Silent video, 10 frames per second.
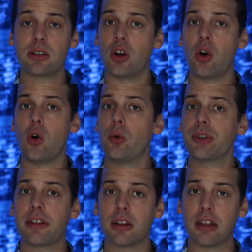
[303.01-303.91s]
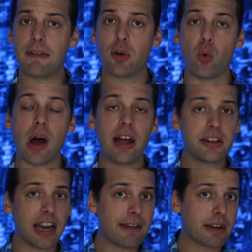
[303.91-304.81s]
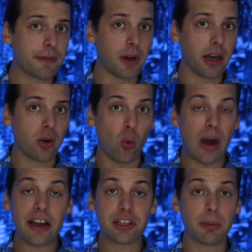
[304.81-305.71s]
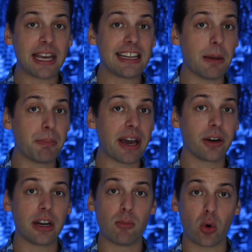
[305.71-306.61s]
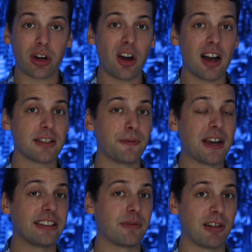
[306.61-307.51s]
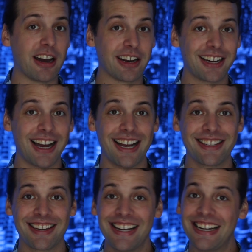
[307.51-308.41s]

on a whole nother level while you're having fun, while you're making a better and more cost-effective product, guys.